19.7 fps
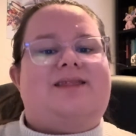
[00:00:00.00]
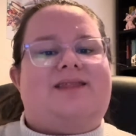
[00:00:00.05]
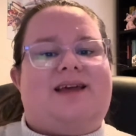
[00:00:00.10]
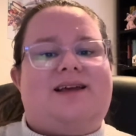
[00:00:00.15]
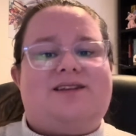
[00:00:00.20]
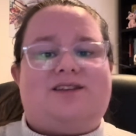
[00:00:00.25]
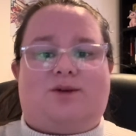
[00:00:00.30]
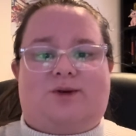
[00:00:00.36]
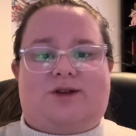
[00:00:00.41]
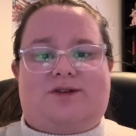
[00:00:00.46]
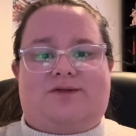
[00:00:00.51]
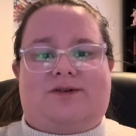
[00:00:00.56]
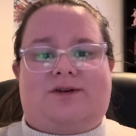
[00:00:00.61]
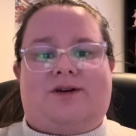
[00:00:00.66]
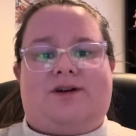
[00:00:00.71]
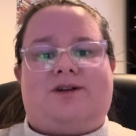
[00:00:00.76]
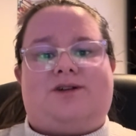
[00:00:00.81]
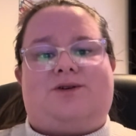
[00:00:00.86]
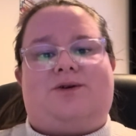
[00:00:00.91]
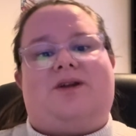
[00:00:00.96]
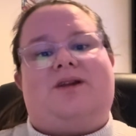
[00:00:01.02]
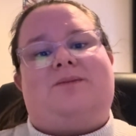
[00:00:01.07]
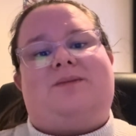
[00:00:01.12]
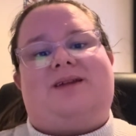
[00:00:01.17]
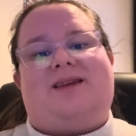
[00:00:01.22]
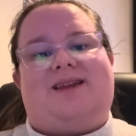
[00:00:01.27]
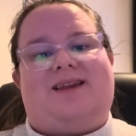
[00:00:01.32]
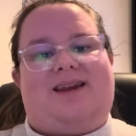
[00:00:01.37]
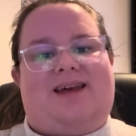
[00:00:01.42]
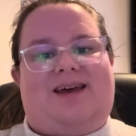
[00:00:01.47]
Thanks so much for joining
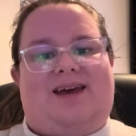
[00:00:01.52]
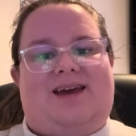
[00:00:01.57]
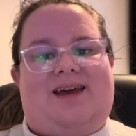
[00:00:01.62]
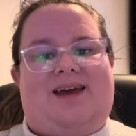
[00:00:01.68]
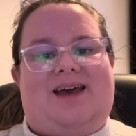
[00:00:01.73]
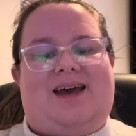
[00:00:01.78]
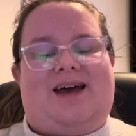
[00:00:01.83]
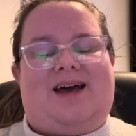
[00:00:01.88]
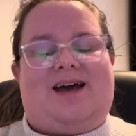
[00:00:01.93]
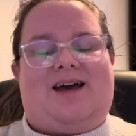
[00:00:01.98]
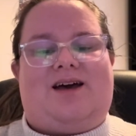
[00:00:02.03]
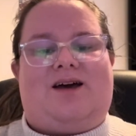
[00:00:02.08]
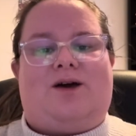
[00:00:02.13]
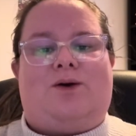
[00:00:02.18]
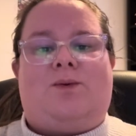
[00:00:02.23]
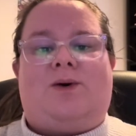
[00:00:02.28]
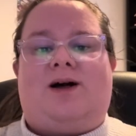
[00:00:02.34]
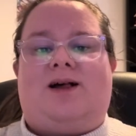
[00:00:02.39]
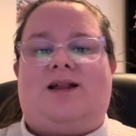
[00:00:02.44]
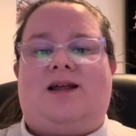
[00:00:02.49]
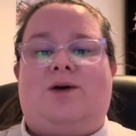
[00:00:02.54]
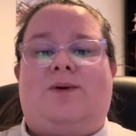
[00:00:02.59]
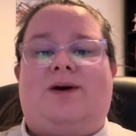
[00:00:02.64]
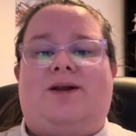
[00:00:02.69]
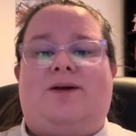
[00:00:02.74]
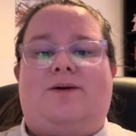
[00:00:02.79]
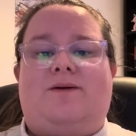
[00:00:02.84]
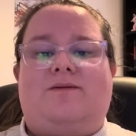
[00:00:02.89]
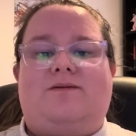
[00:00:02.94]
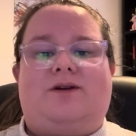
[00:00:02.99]
me today while I
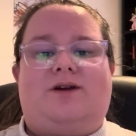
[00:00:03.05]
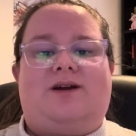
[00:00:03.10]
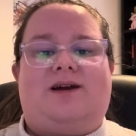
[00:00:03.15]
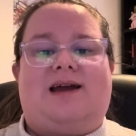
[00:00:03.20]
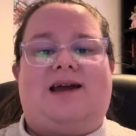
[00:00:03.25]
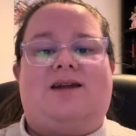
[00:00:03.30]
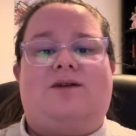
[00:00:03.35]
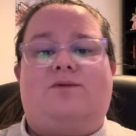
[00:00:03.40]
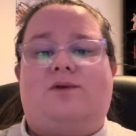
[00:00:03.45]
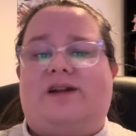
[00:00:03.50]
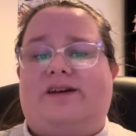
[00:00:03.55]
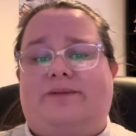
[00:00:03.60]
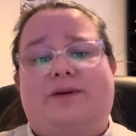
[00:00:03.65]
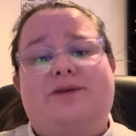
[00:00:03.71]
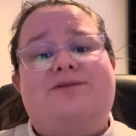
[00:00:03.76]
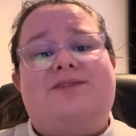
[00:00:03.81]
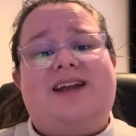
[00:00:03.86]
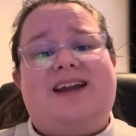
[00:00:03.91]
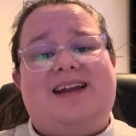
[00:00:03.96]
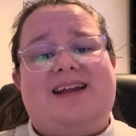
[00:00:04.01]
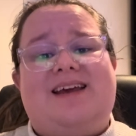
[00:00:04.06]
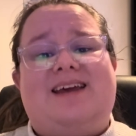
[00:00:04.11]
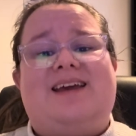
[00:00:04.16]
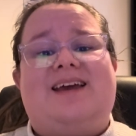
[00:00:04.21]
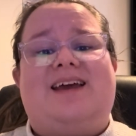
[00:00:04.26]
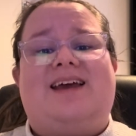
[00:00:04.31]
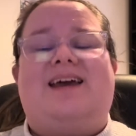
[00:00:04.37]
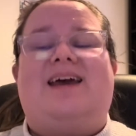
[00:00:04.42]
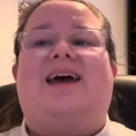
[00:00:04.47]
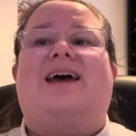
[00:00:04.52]
went over kind of what I've been
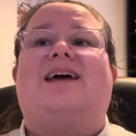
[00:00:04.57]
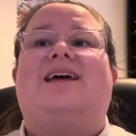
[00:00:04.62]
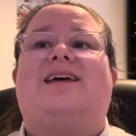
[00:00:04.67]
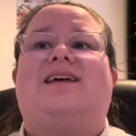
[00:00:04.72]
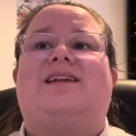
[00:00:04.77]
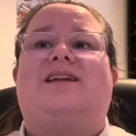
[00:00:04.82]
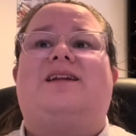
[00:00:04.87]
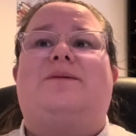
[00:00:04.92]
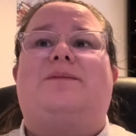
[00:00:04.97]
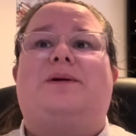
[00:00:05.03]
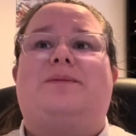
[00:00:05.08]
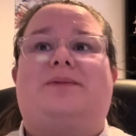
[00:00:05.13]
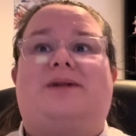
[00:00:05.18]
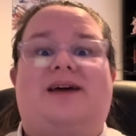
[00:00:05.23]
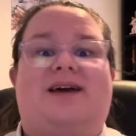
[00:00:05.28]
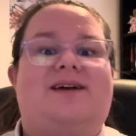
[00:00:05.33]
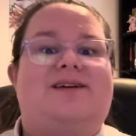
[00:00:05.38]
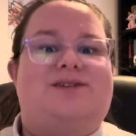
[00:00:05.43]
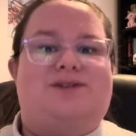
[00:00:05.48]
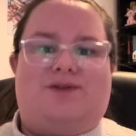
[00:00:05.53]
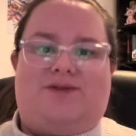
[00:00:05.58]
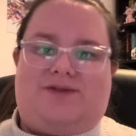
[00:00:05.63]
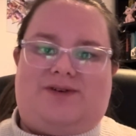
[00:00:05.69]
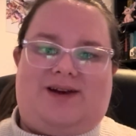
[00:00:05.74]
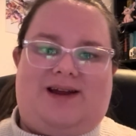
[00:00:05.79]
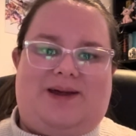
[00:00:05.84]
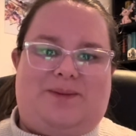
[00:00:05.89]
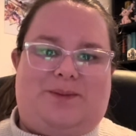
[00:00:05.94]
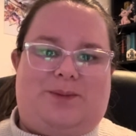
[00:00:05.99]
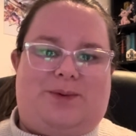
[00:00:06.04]
reading and my plans for
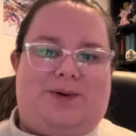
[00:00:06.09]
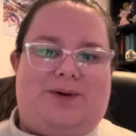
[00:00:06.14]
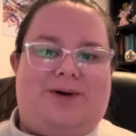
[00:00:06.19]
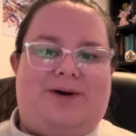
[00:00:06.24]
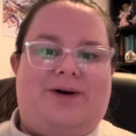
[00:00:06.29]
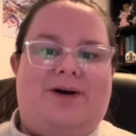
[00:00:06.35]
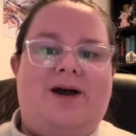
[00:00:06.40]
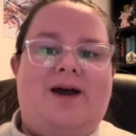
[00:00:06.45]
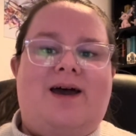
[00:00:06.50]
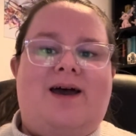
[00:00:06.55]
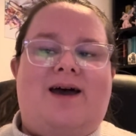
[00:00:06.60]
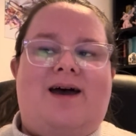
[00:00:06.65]
April.